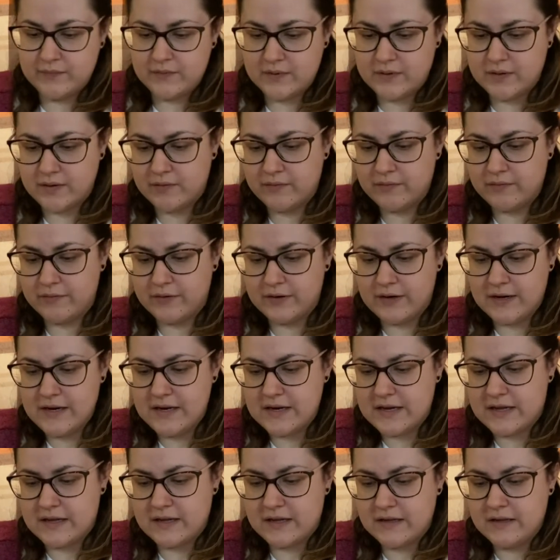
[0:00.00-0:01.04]

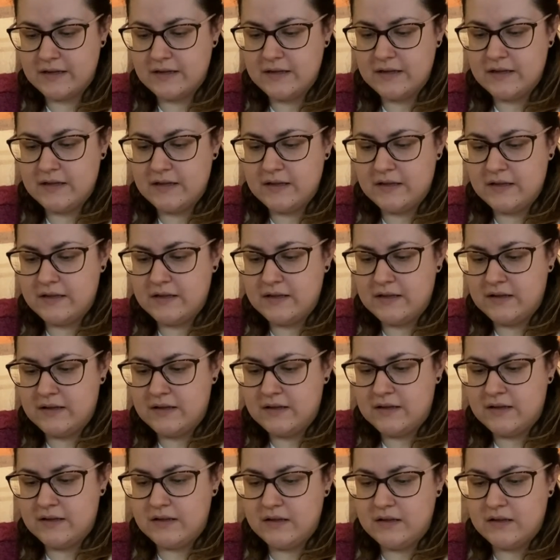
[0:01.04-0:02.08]
Alrighty.
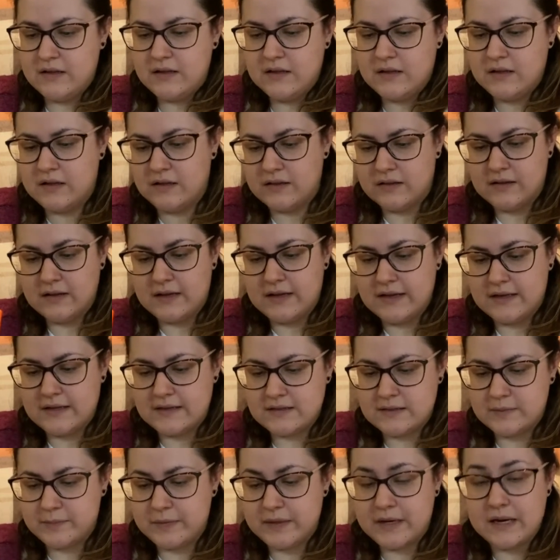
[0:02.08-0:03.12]
And
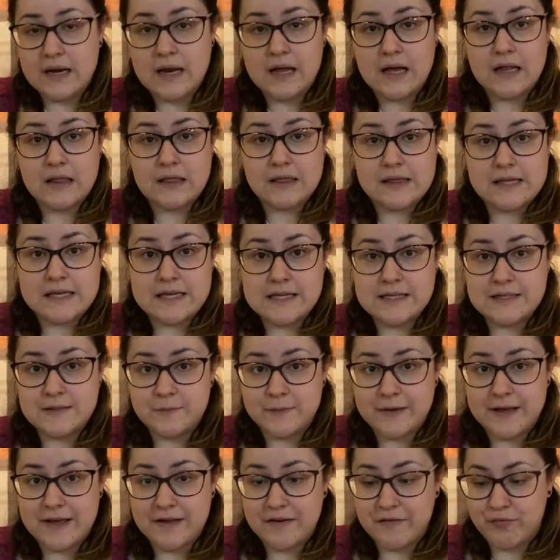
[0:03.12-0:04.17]
last but not least, we
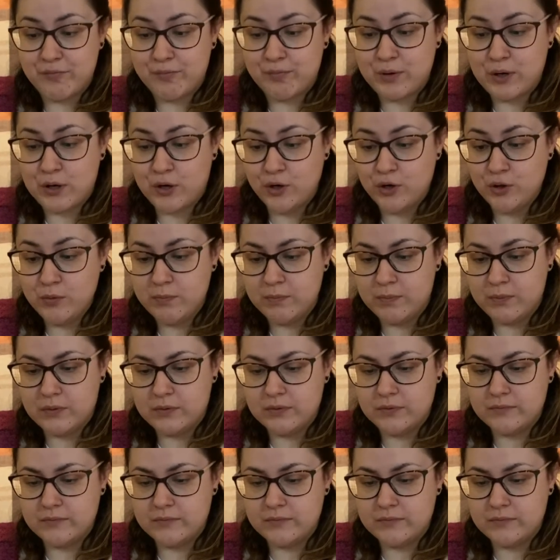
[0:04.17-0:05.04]
have purple.